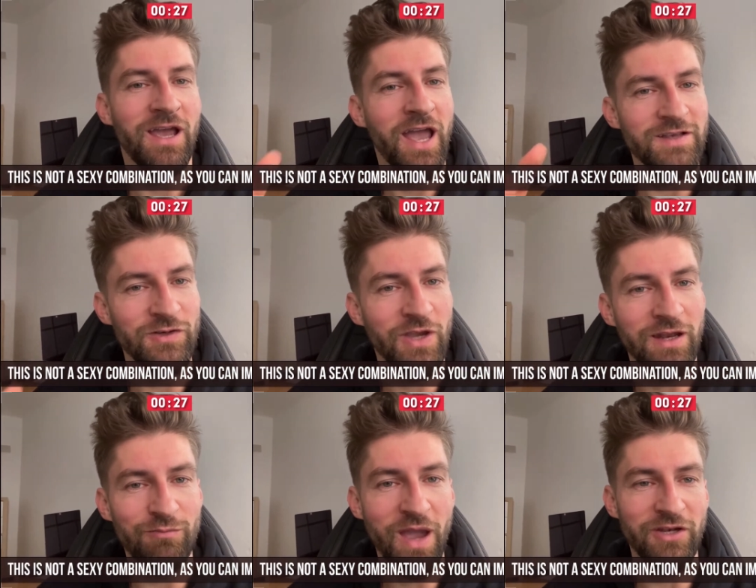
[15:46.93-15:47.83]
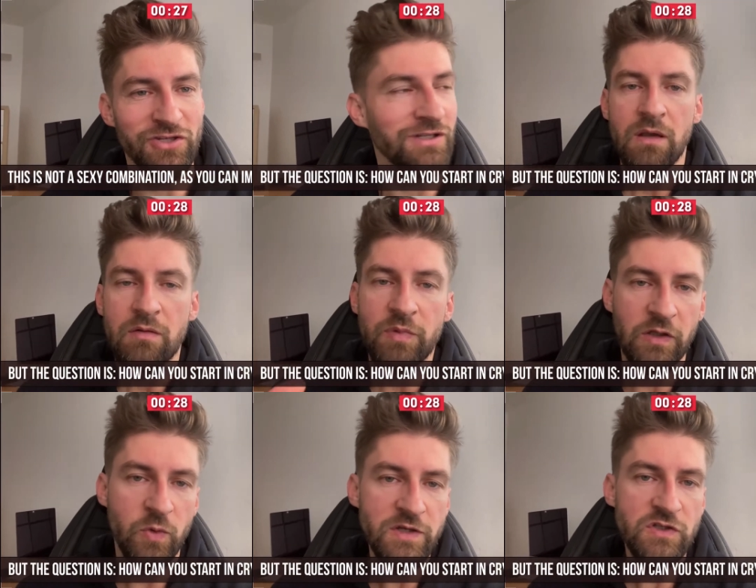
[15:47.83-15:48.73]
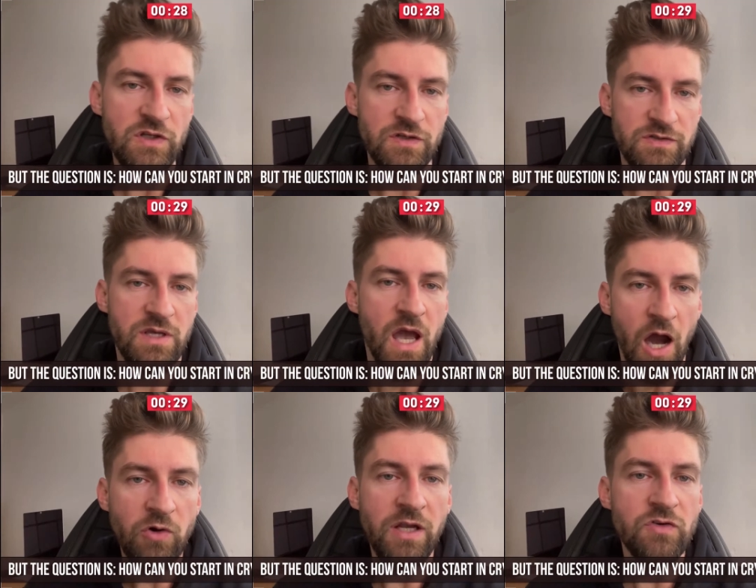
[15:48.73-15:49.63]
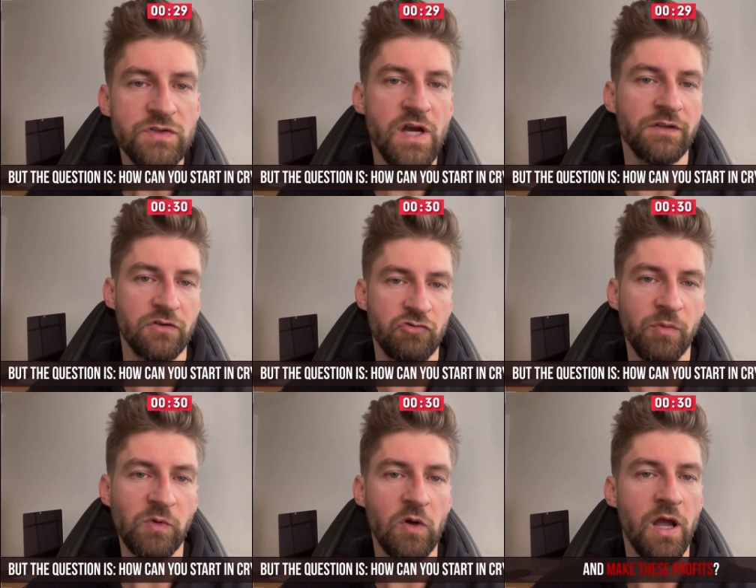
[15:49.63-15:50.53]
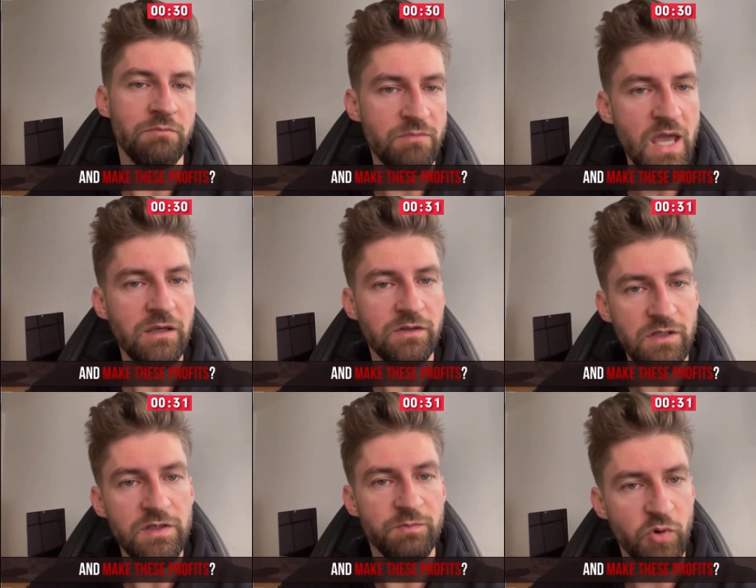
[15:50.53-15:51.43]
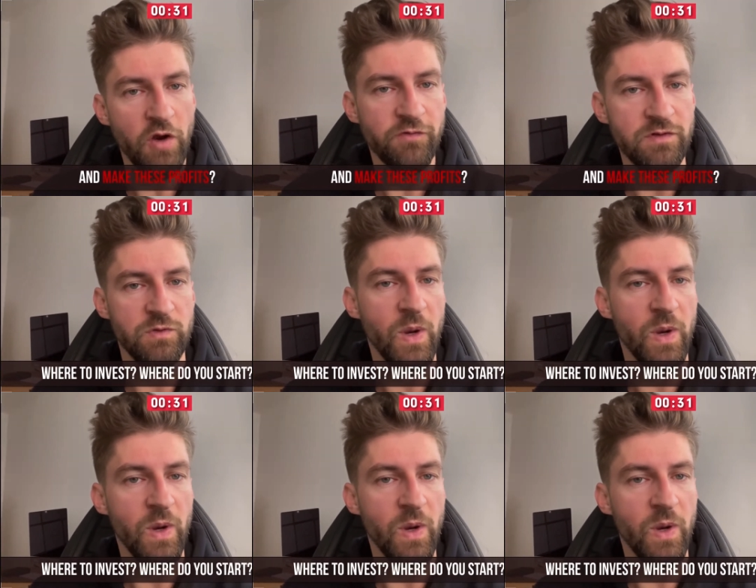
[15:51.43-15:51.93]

as you can imagine. But the question is, how can you start in crypto and make these profits?